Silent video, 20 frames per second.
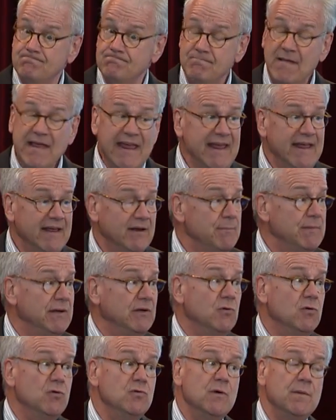man, I mean,
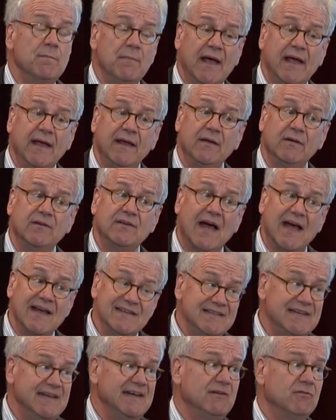who in my
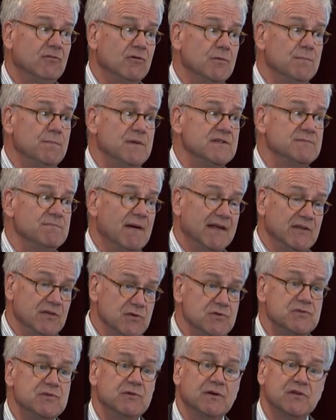IT group is my
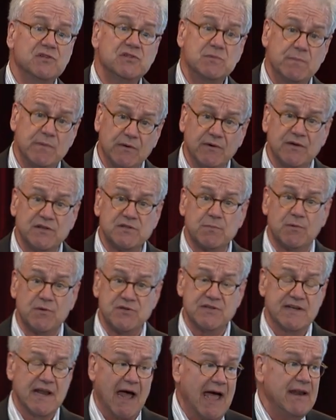user experience
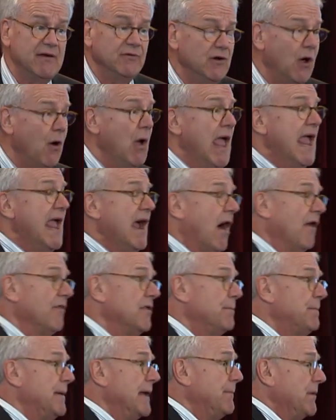person? Now, I don't know. Are
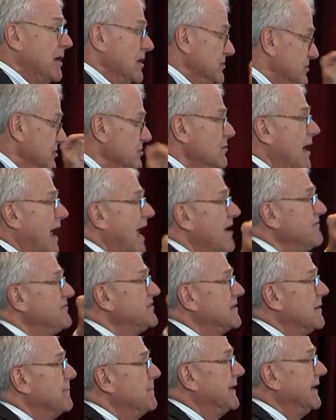there people, do you have
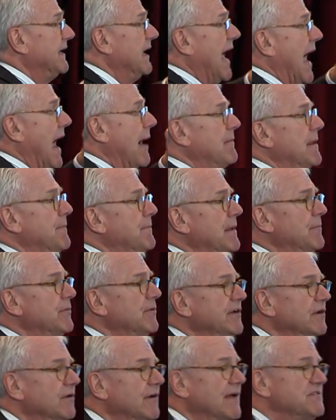somebody, how many people
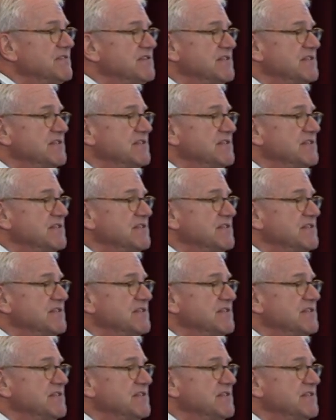here have